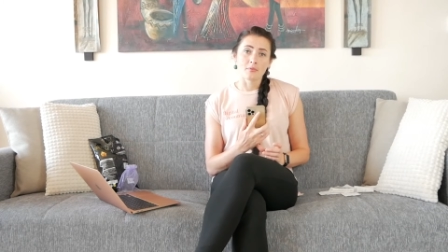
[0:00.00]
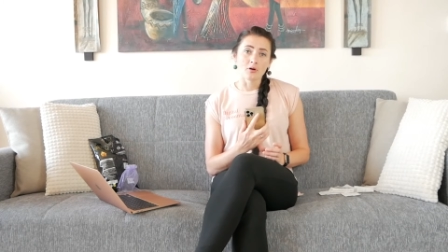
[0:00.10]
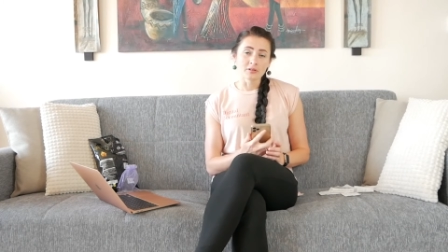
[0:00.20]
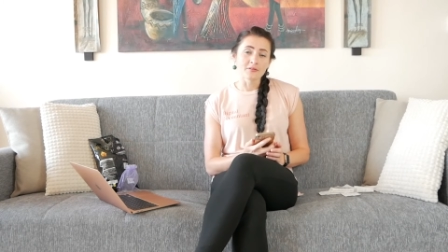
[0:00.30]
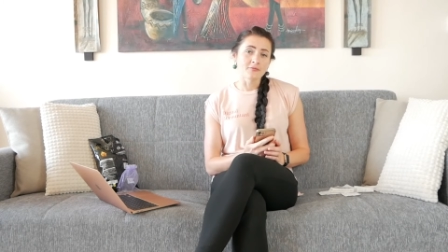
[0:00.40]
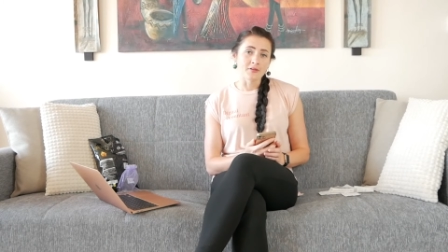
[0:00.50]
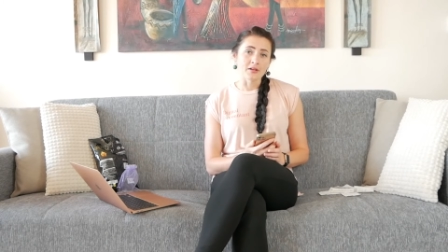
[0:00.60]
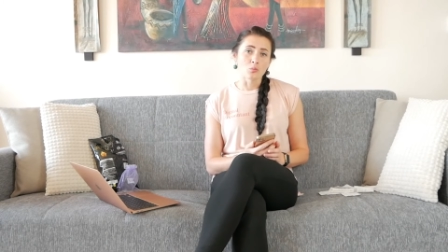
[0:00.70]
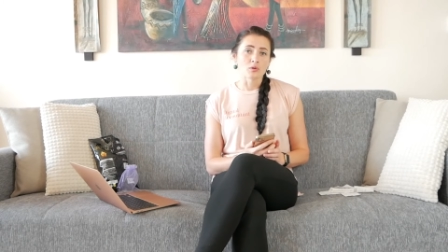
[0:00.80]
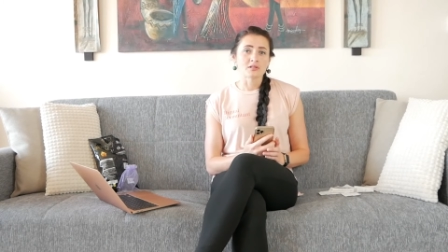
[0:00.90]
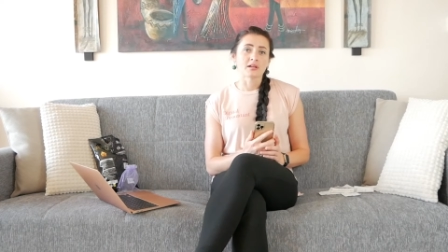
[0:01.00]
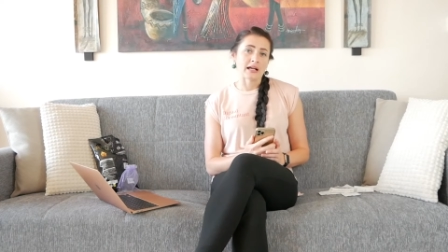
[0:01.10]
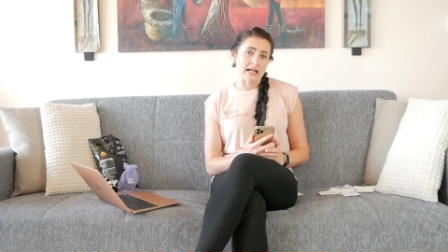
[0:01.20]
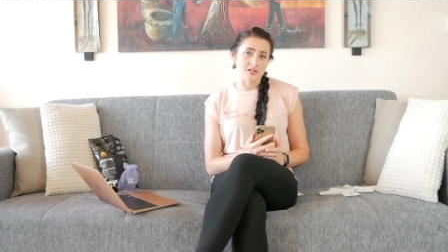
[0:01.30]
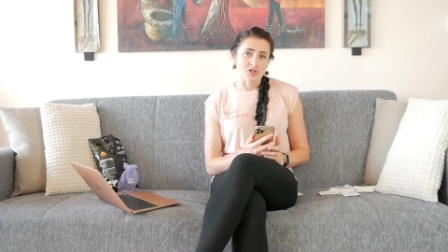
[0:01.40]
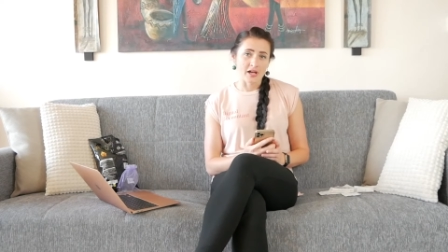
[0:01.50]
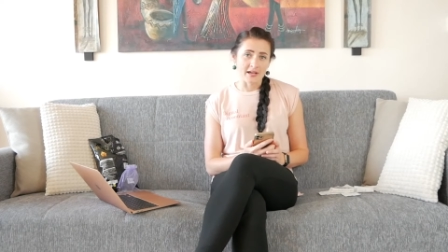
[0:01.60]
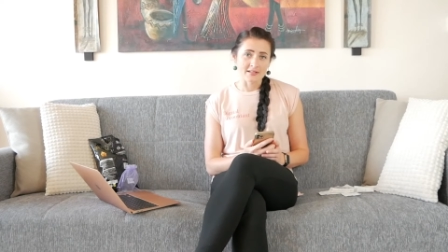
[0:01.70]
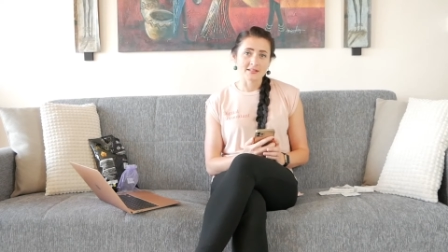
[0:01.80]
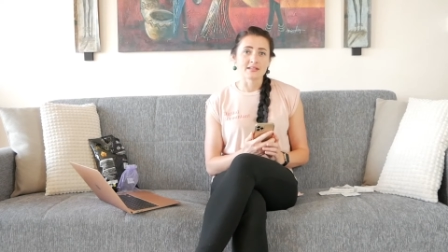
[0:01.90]
Only thing what Crunch
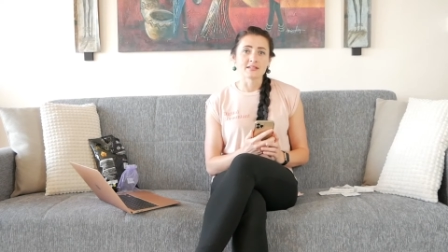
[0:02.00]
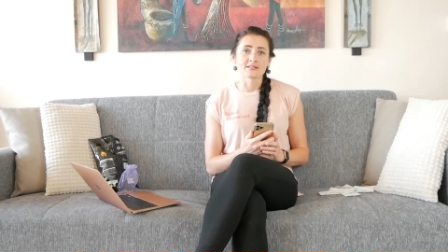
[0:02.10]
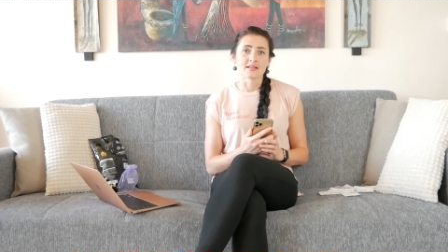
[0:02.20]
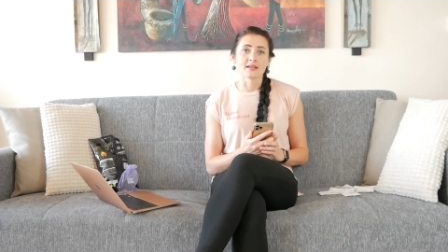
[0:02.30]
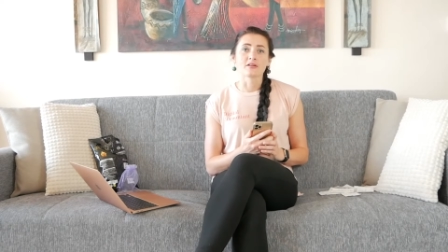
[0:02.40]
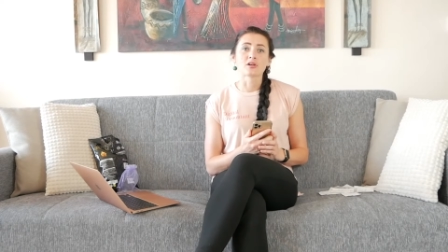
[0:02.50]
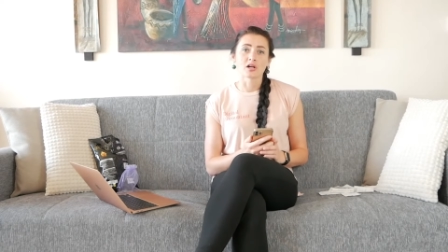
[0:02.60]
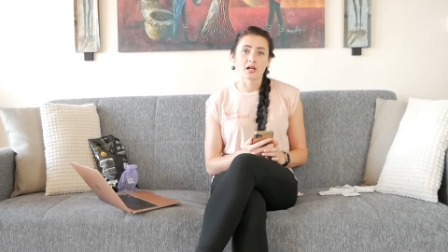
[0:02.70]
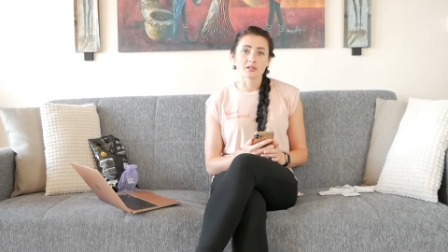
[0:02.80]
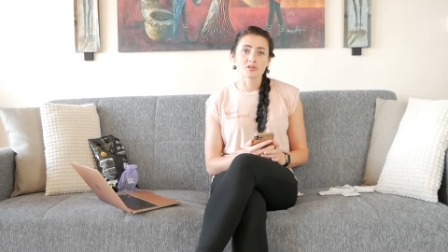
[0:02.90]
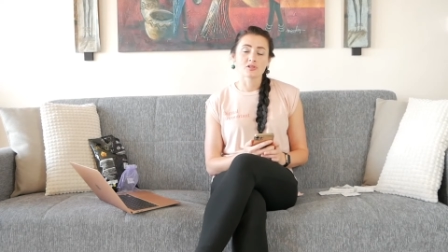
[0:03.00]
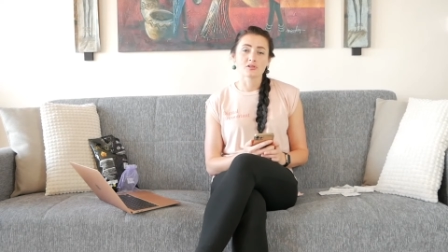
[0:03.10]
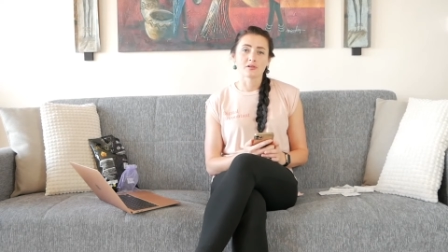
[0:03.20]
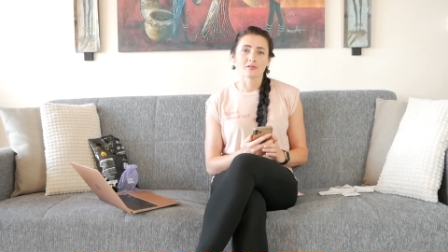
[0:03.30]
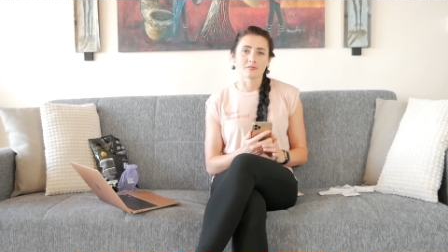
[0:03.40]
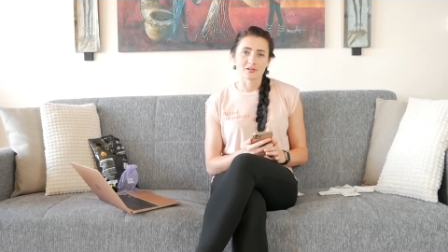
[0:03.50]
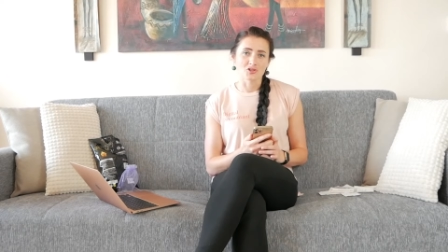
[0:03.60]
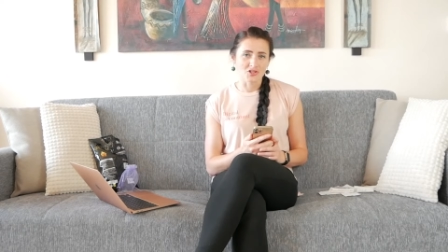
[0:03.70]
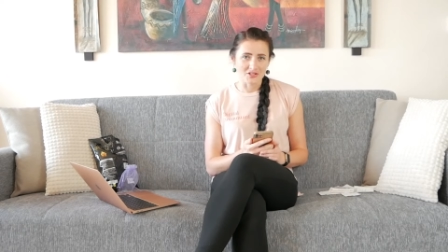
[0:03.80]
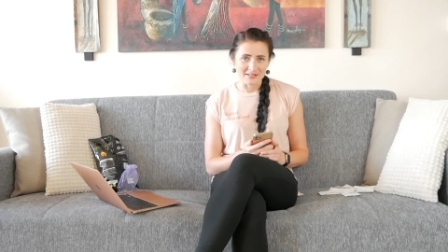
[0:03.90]
has is a
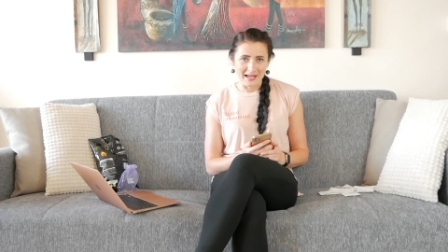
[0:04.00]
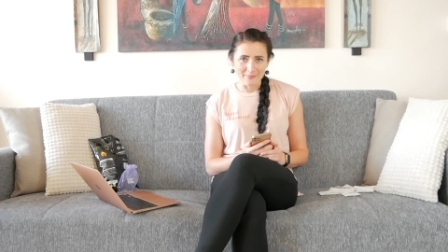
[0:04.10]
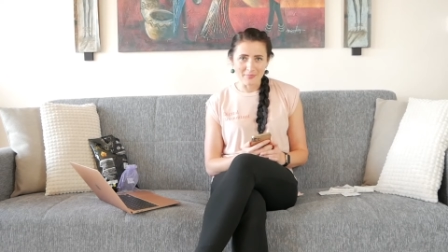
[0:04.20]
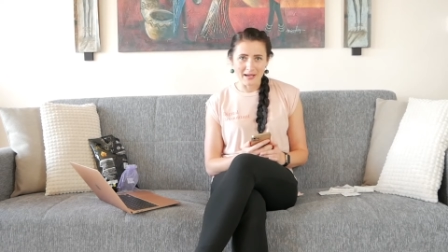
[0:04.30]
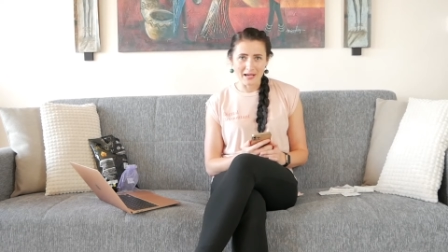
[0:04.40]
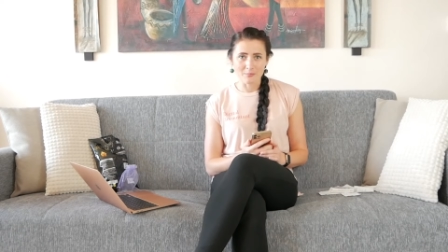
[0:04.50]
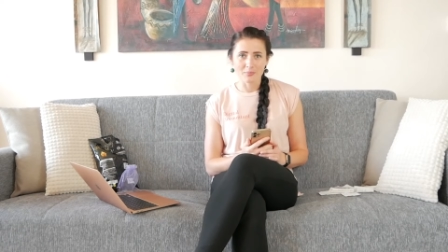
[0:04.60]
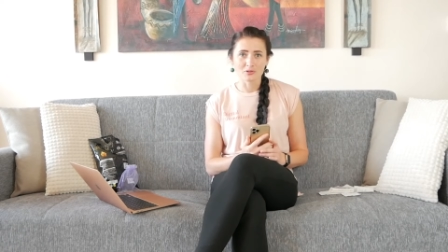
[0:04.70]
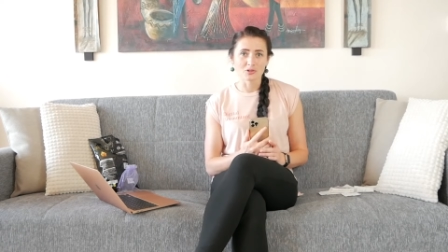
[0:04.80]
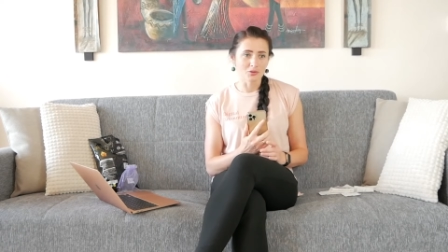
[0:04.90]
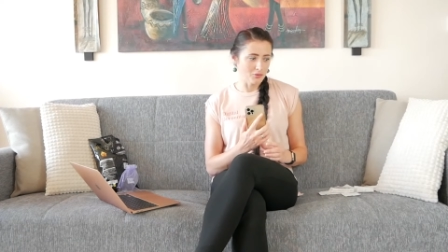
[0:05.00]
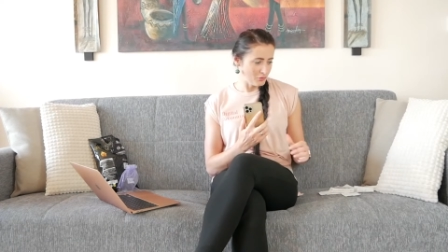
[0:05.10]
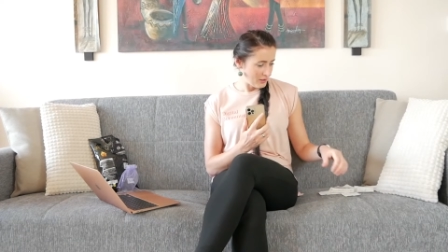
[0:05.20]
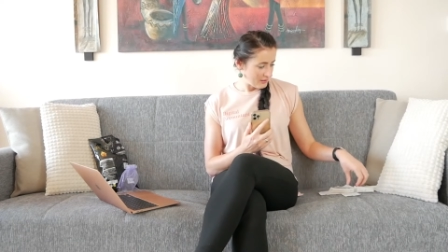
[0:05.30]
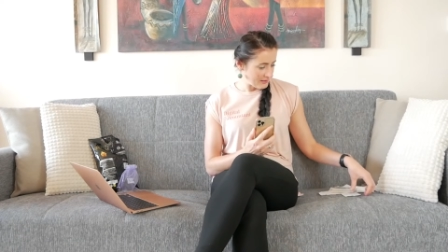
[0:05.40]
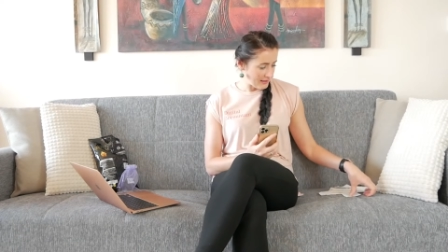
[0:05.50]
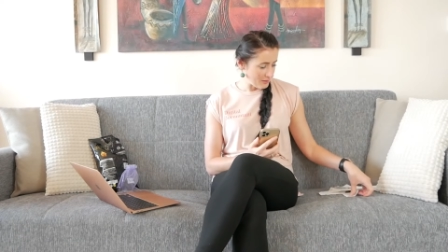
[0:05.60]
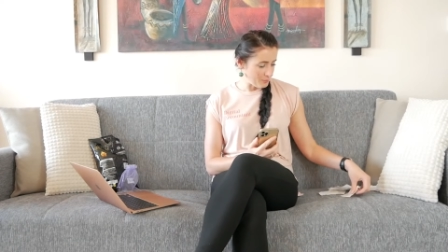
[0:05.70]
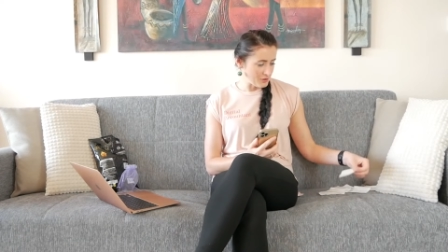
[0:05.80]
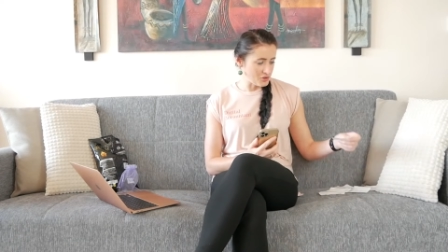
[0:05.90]
Crunch Snap app to
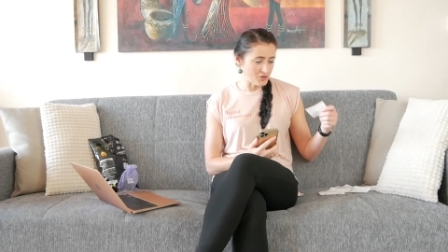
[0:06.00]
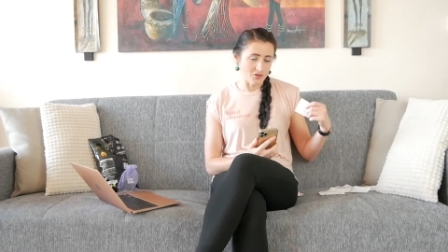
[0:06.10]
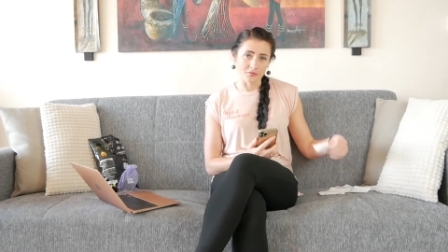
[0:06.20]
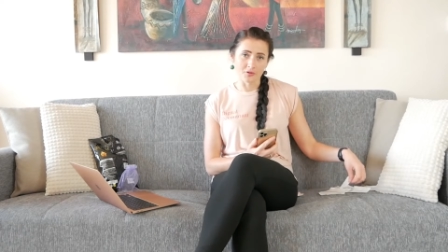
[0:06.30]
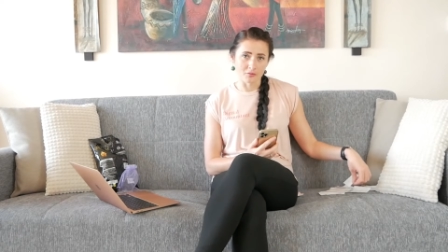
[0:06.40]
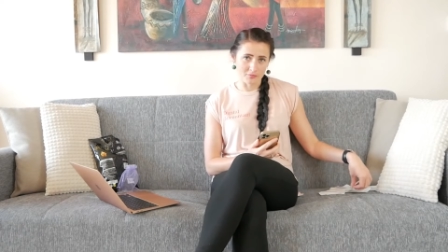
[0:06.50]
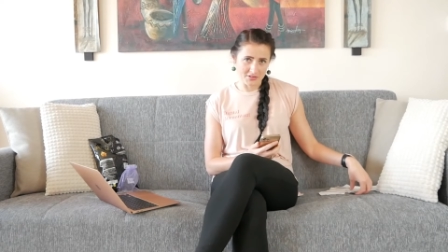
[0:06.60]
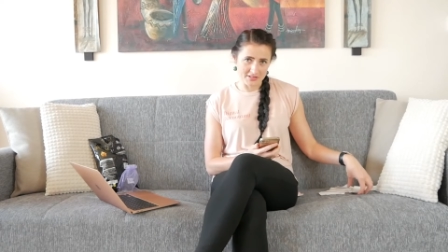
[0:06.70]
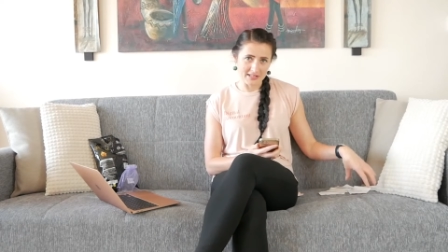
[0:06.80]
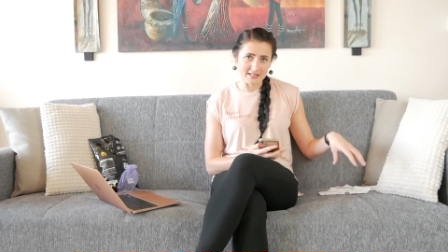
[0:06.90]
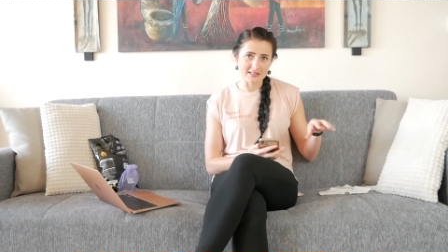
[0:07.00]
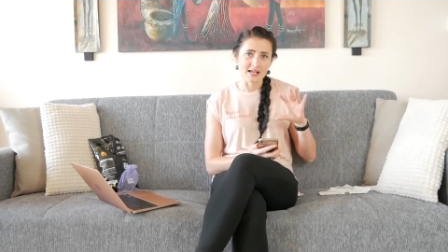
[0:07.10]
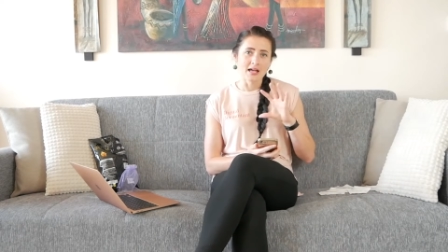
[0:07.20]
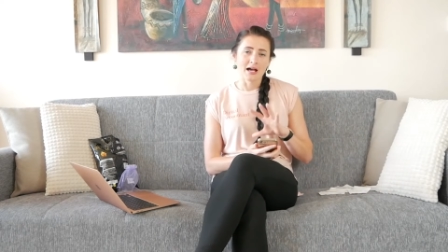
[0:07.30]
take pictures of your receipts